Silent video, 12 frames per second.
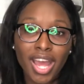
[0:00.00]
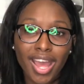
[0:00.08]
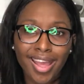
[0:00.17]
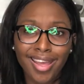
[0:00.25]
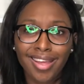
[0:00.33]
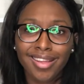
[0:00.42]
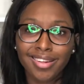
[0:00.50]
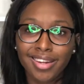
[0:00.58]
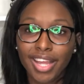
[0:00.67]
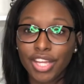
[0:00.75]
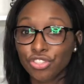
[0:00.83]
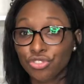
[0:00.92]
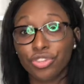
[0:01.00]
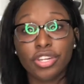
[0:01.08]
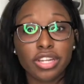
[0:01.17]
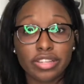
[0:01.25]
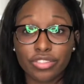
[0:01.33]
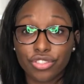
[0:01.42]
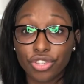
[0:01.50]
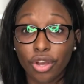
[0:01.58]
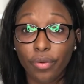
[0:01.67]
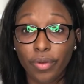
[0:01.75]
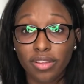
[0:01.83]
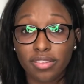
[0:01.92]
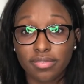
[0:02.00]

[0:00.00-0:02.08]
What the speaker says: and it's treated as a joke.